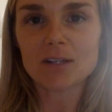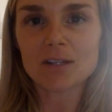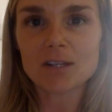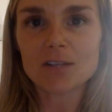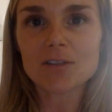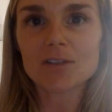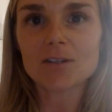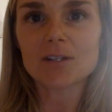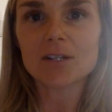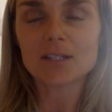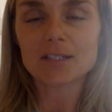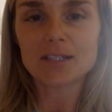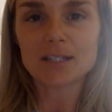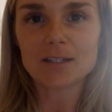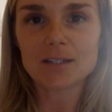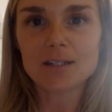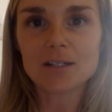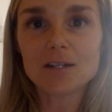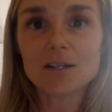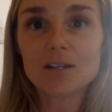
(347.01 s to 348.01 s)
lethal
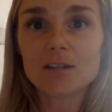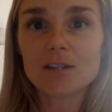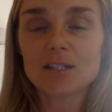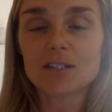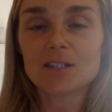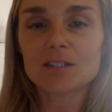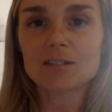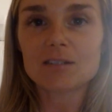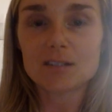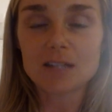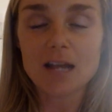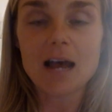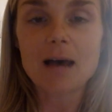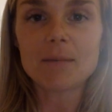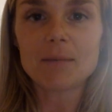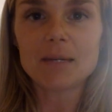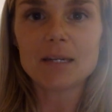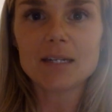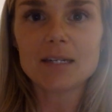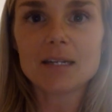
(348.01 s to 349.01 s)
allele that's
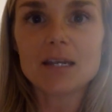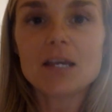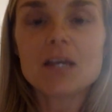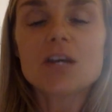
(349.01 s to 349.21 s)
dominant.